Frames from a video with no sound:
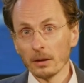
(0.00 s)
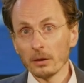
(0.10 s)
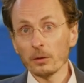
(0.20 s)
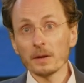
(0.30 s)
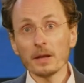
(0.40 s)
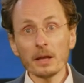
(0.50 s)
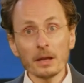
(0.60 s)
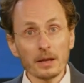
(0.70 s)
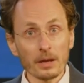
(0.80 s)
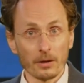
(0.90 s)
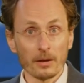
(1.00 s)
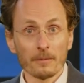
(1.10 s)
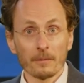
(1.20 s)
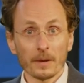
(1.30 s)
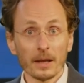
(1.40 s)
You see
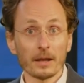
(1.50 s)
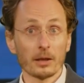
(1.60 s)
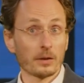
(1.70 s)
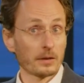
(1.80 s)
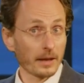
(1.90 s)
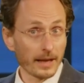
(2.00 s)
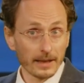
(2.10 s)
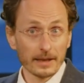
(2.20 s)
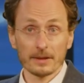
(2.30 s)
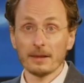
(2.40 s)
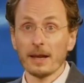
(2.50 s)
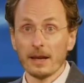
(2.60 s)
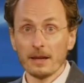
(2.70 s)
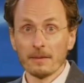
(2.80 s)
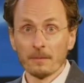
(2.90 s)
here, in our stylized
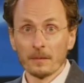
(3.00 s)
day,